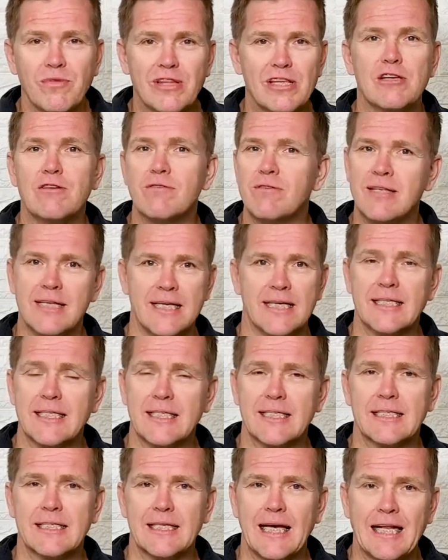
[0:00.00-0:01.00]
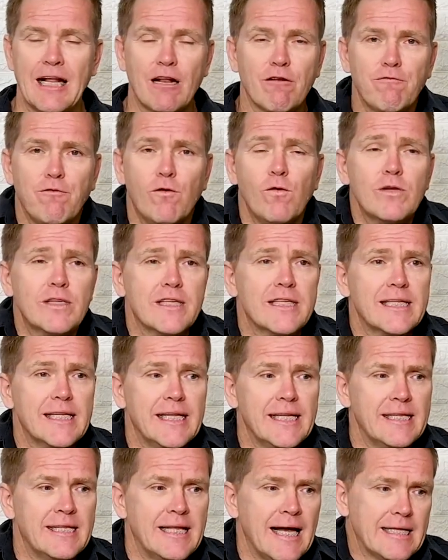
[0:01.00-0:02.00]
to this. And
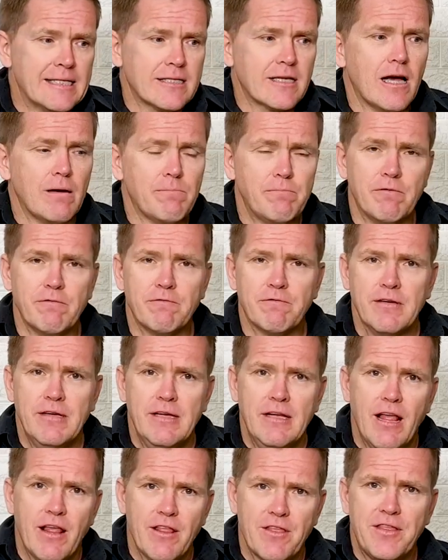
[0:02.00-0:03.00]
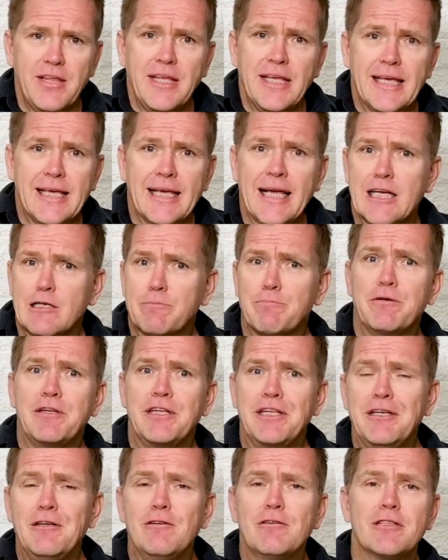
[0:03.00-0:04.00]
unfortunately, that type of thinking has
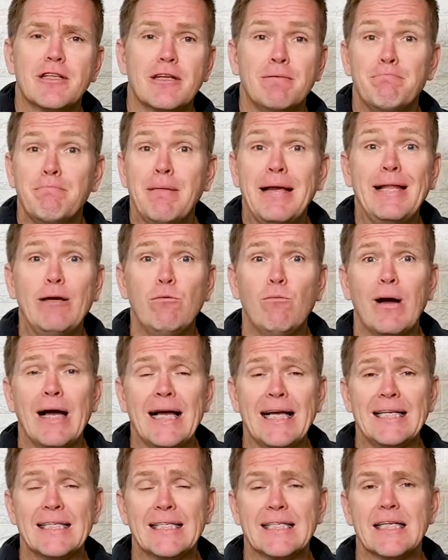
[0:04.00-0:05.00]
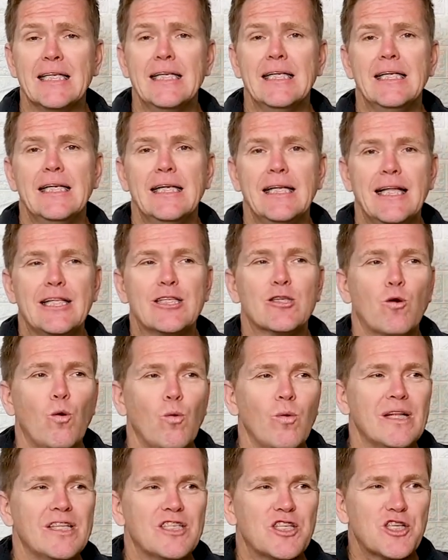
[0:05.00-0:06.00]
produced in many ways, let's
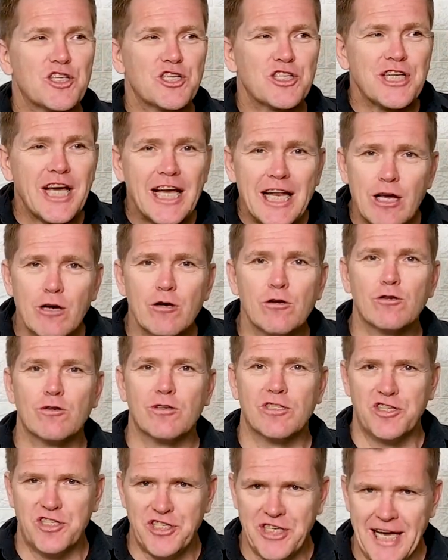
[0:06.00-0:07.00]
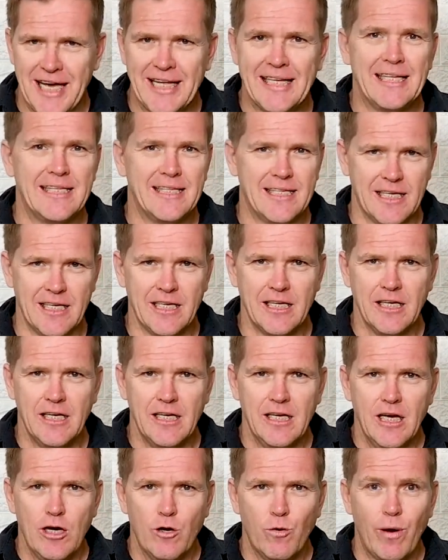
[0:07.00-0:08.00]
call it shallow Christianity,
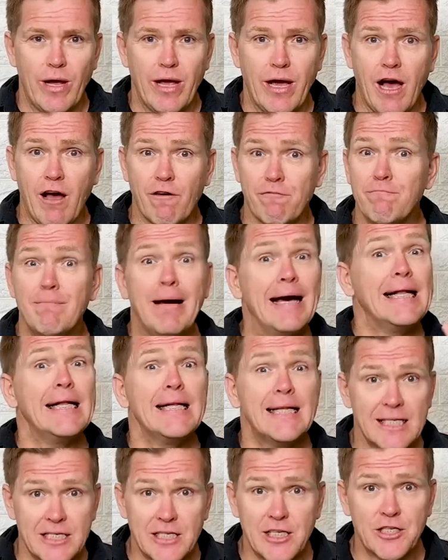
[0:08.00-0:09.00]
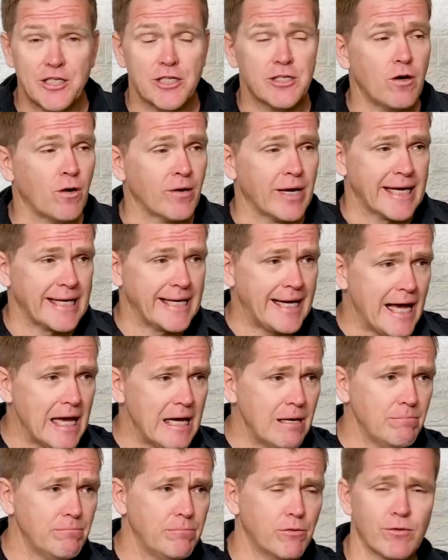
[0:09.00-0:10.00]
where I've made a decision on a
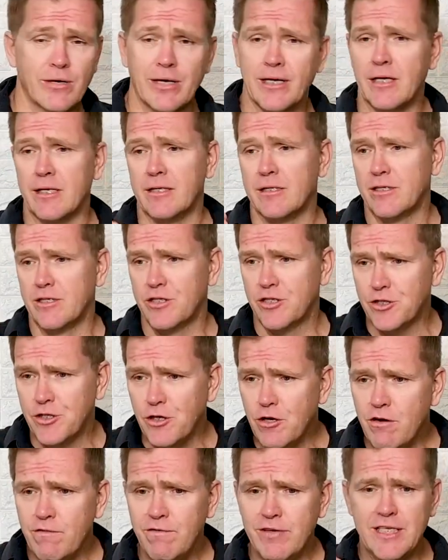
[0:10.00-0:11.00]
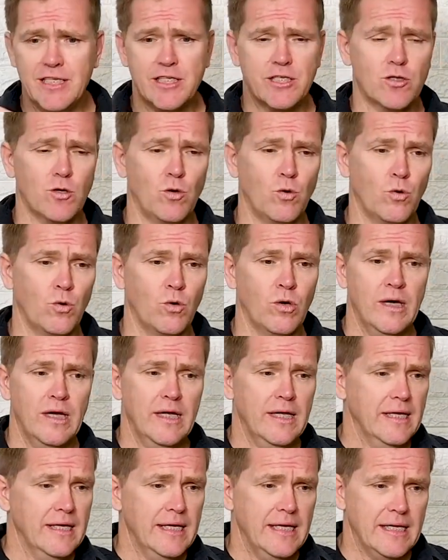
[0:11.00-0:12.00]
camp or at a service or
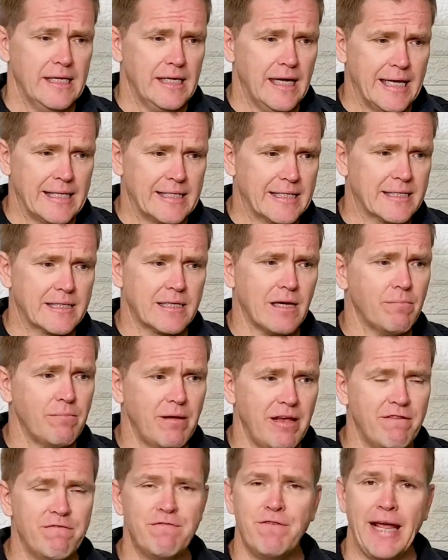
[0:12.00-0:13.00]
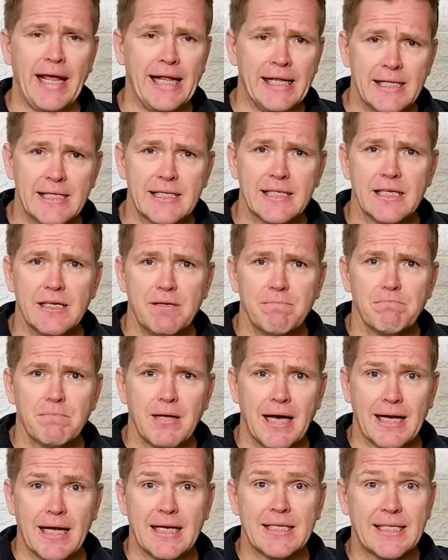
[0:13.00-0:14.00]
at some event,
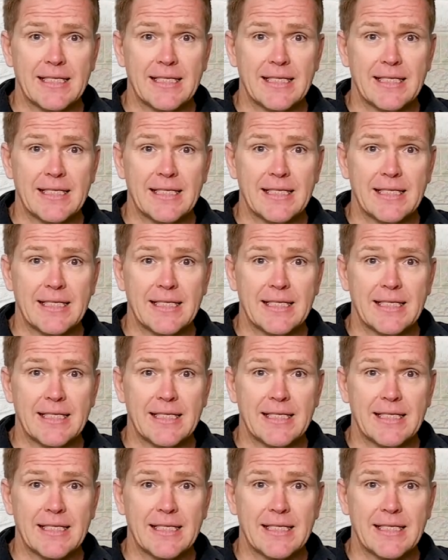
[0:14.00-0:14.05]
and I